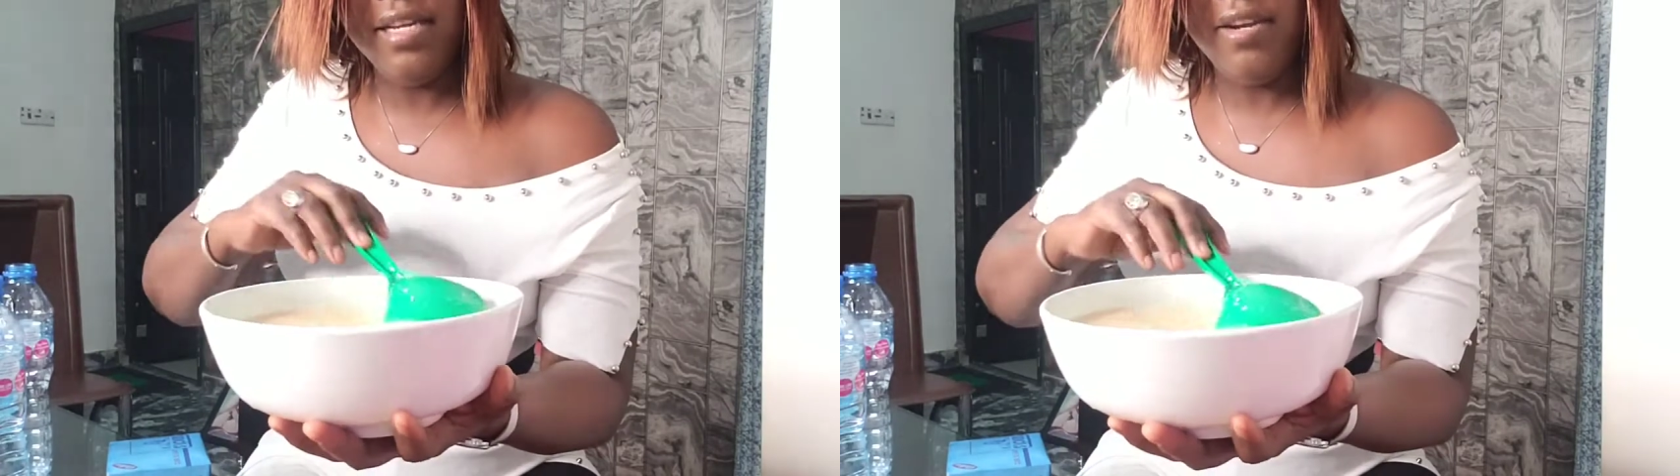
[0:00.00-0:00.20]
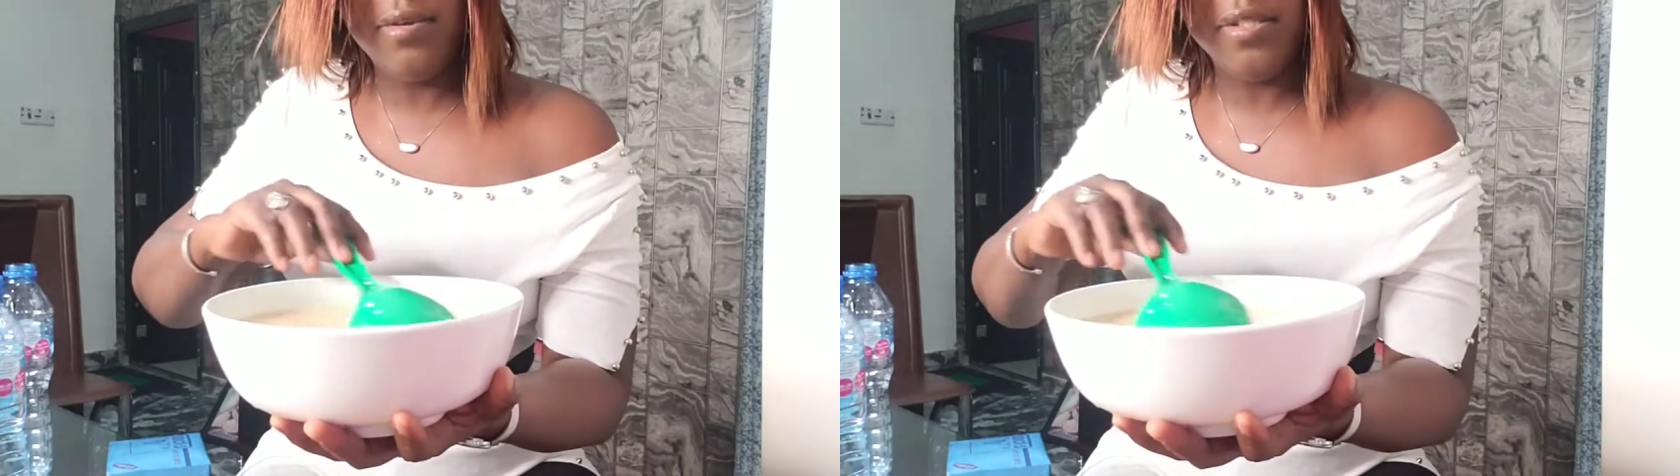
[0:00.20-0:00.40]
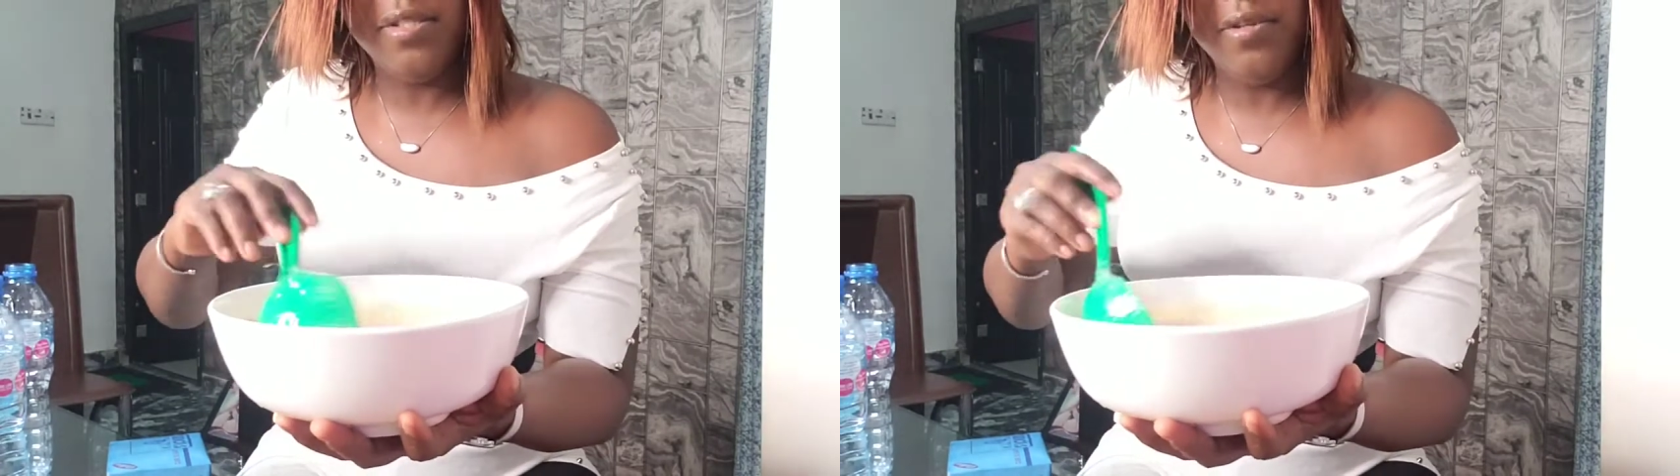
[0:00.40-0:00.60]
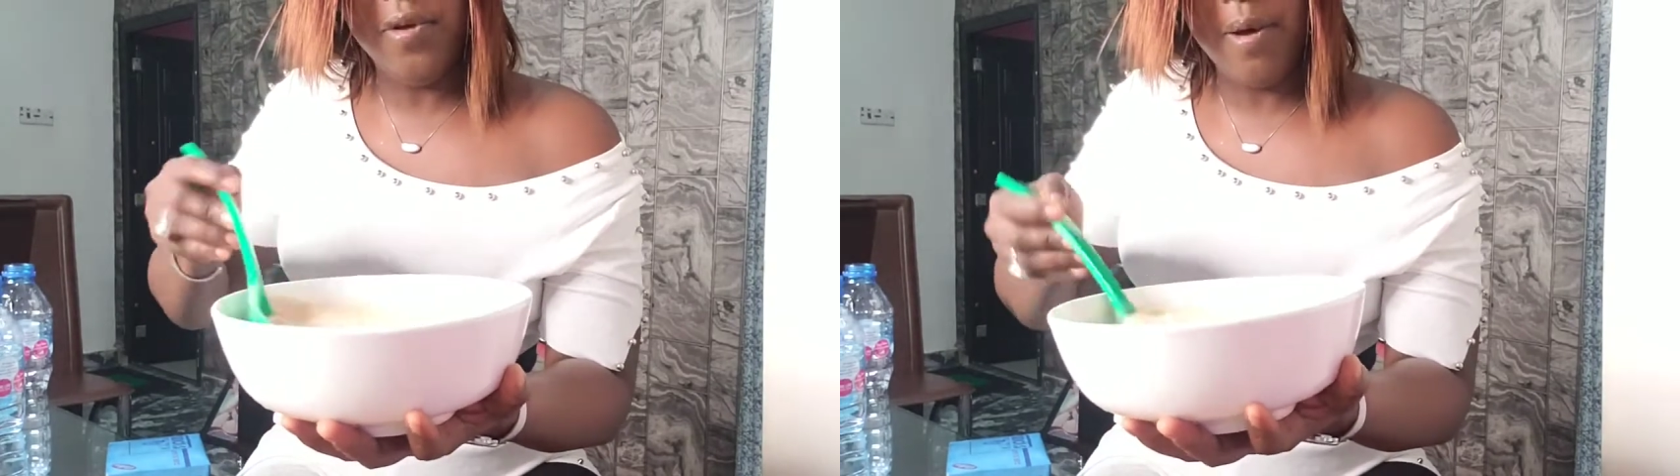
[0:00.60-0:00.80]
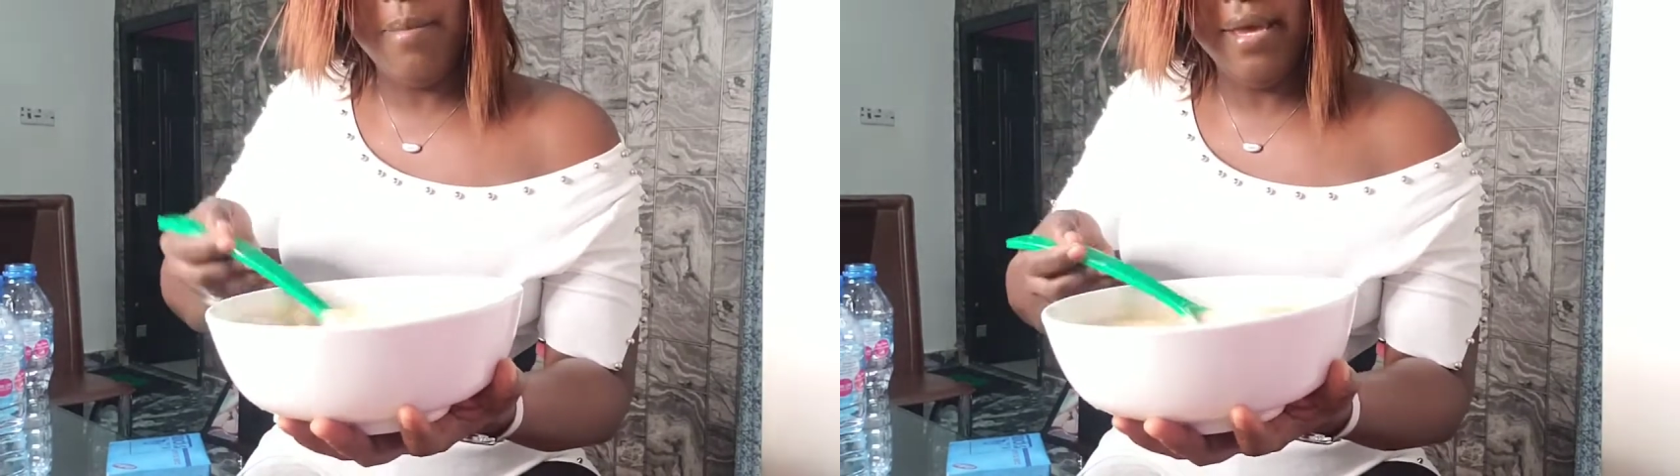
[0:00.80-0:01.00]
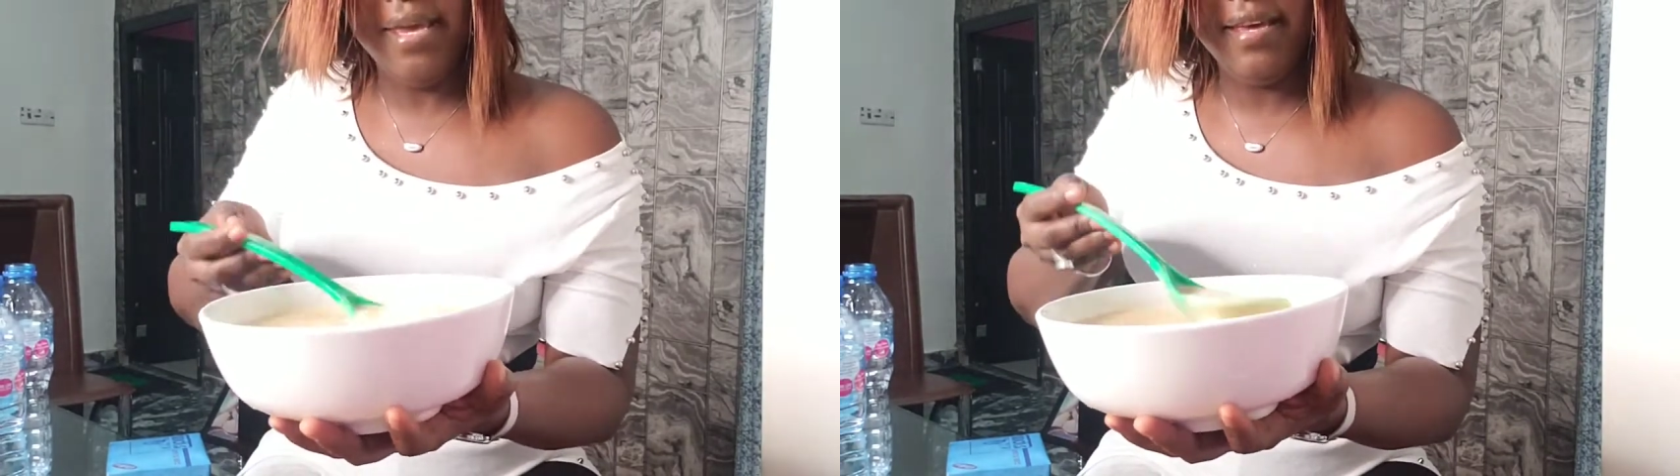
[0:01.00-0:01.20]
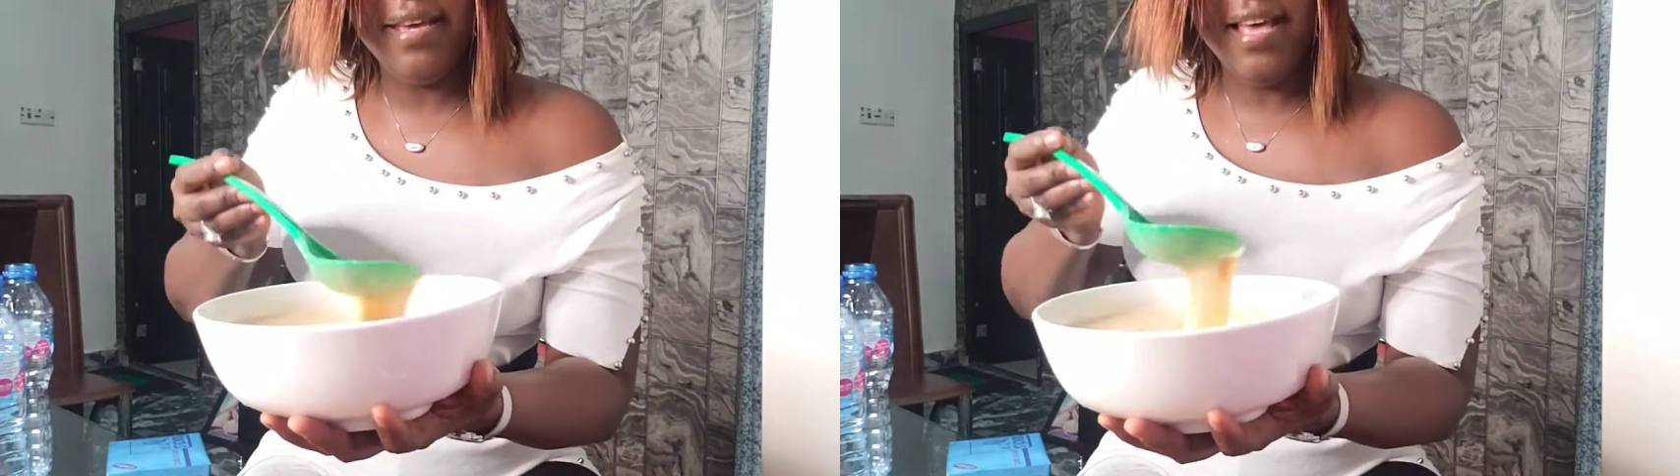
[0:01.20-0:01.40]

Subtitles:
it looks yummy.